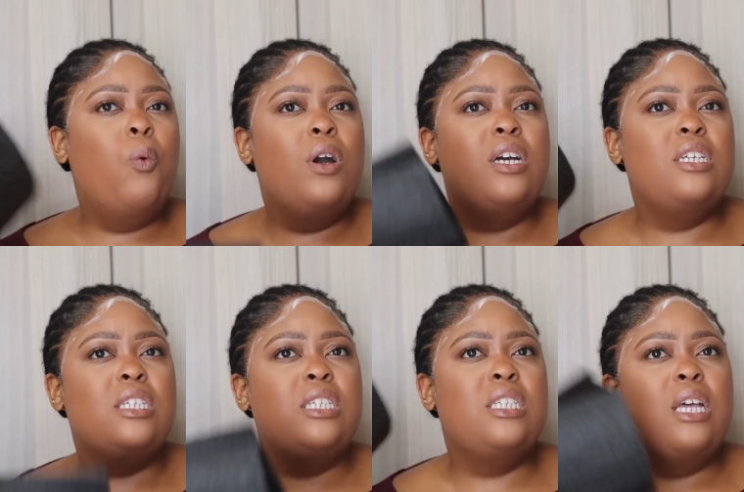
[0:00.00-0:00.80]

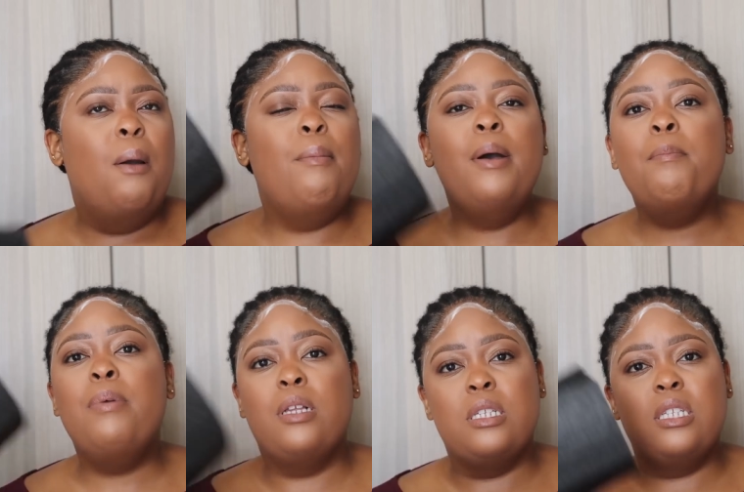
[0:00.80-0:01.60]
was
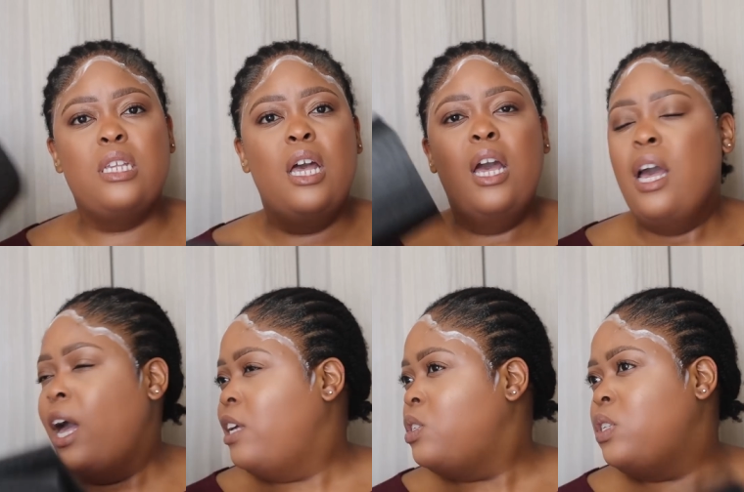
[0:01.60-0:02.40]
pimples.
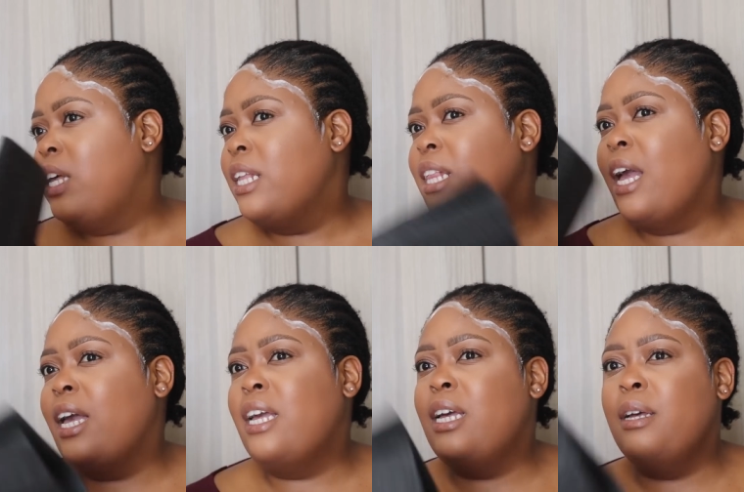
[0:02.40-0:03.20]
I used to get
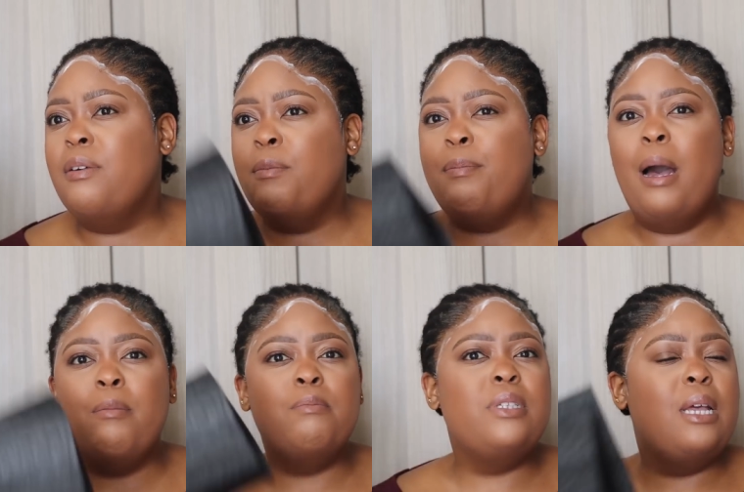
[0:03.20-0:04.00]
like
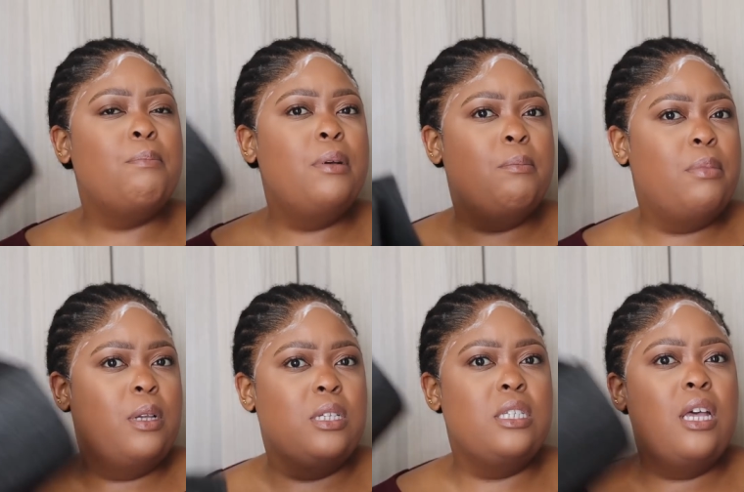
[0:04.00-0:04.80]
bumps and
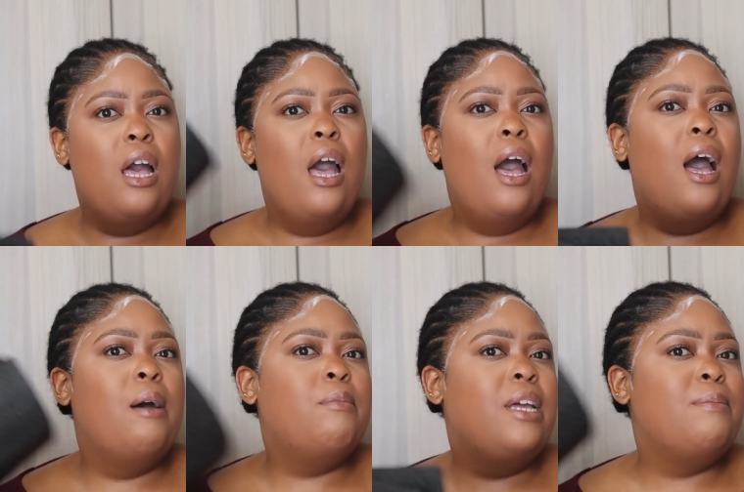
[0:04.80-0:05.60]
pimples
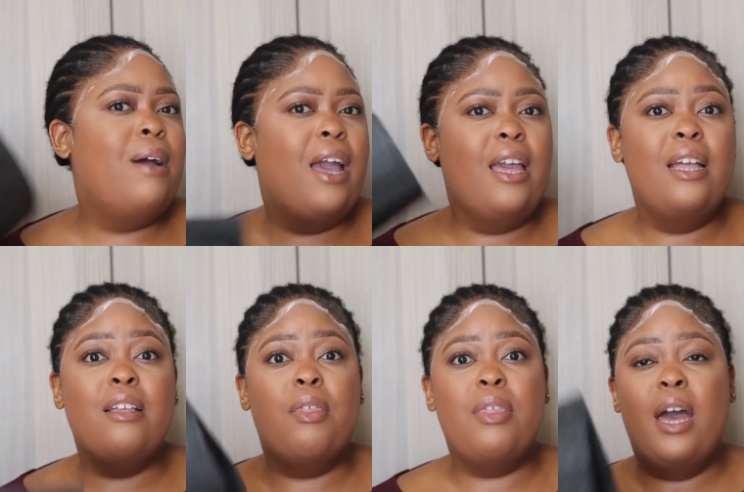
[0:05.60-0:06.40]
um, in my
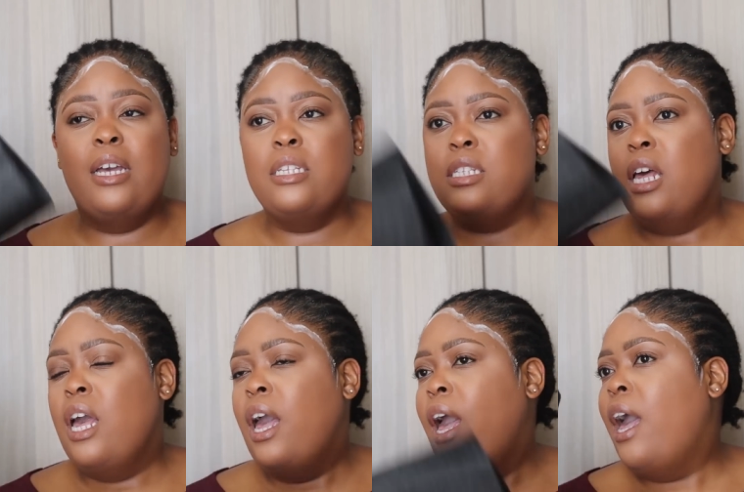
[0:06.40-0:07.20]
inner thighs.
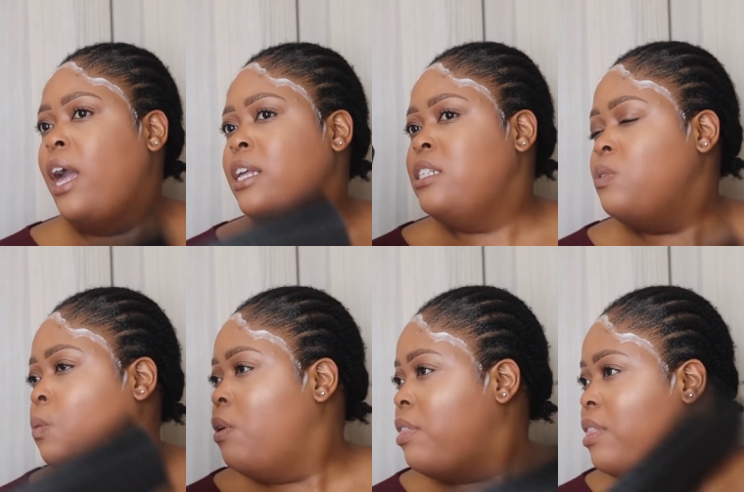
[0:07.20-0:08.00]
And
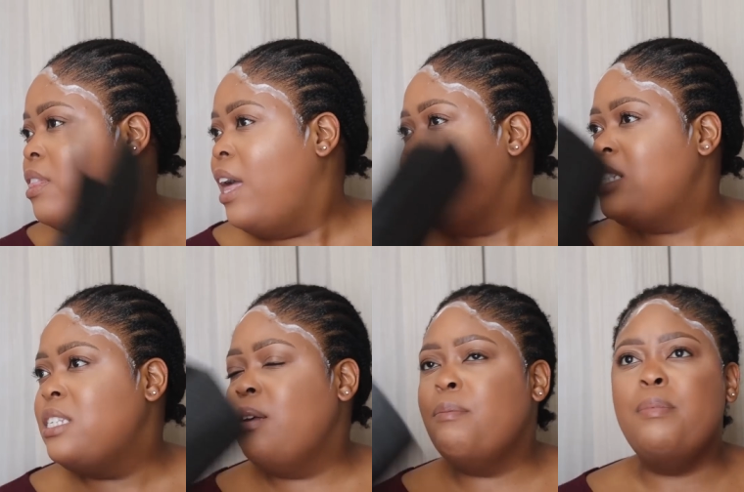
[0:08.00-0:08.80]
with
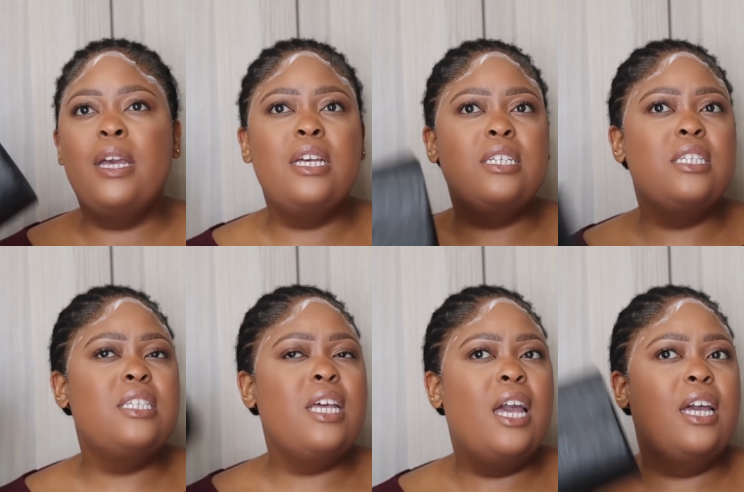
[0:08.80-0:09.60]
that being
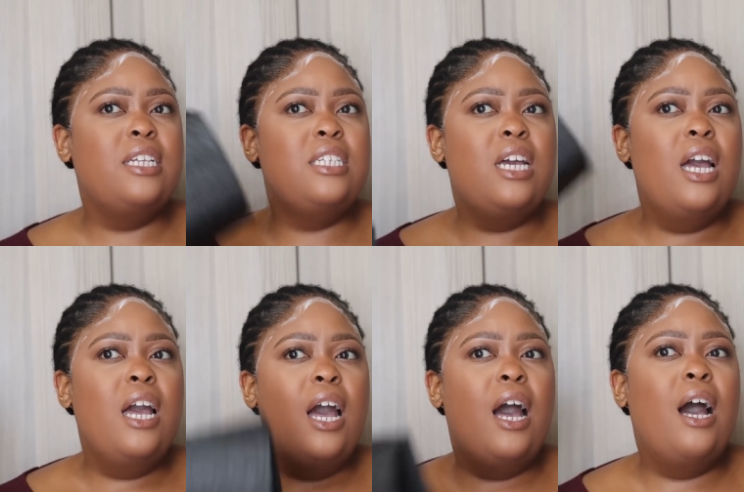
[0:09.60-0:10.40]
said,
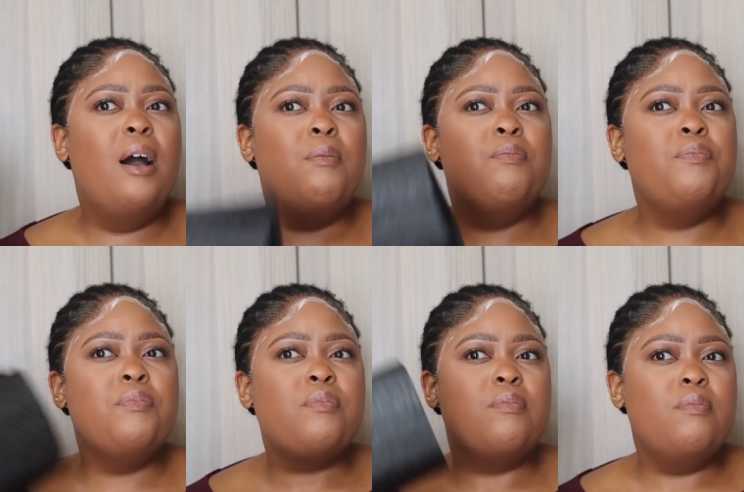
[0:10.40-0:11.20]
um,